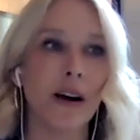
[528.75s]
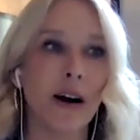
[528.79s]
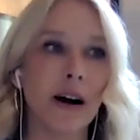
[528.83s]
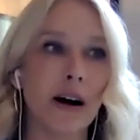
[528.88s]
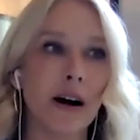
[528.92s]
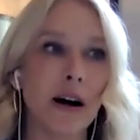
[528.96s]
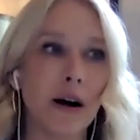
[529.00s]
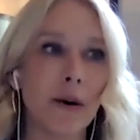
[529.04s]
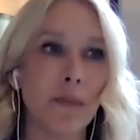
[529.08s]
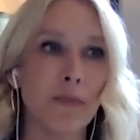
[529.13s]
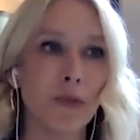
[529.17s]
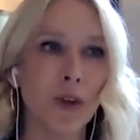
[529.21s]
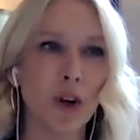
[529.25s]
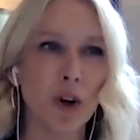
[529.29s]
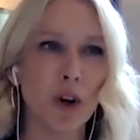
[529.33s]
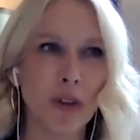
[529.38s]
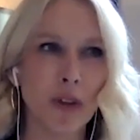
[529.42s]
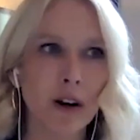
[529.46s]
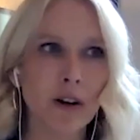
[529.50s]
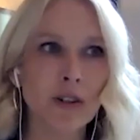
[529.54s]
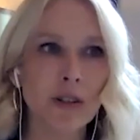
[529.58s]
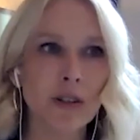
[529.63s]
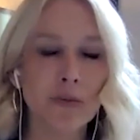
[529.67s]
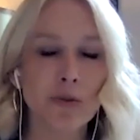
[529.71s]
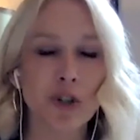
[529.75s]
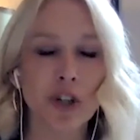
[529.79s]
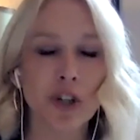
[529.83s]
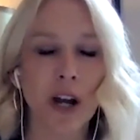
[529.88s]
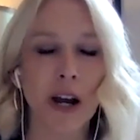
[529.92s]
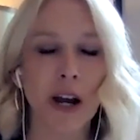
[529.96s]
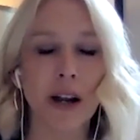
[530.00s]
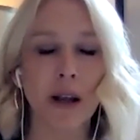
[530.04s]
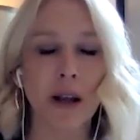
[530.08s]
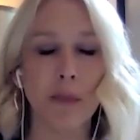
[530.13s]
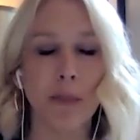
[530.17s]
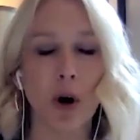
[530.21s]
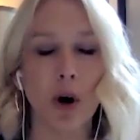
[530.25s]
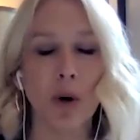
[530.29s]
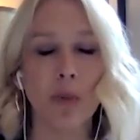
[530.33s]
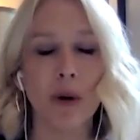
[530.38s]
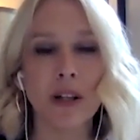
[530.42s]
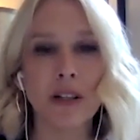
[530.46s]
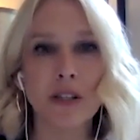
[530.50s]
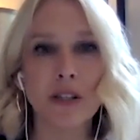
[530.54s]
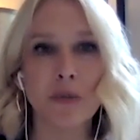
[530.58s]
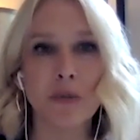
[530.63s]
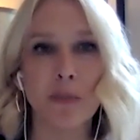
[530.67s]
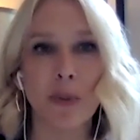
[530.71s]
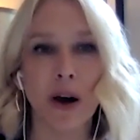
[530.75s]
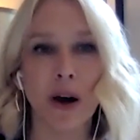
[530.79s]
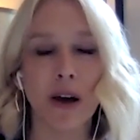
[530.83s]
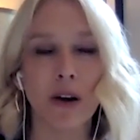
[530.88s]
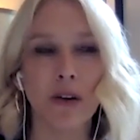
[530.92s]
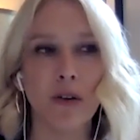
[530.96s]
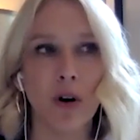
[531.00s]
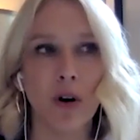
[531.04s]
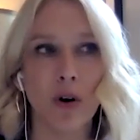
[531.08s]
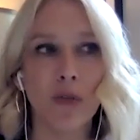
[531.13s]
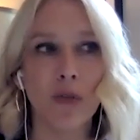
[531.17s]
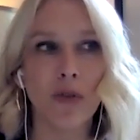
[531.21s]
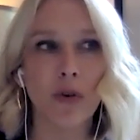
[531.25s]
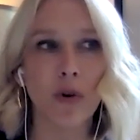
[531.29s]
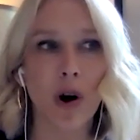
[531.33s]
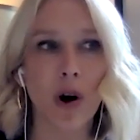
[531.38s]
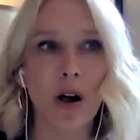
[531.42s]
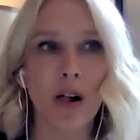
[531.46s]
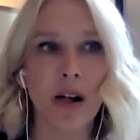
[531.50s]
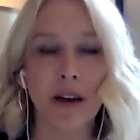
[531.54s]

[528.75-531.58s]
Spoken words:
There are some shining moments, but overall,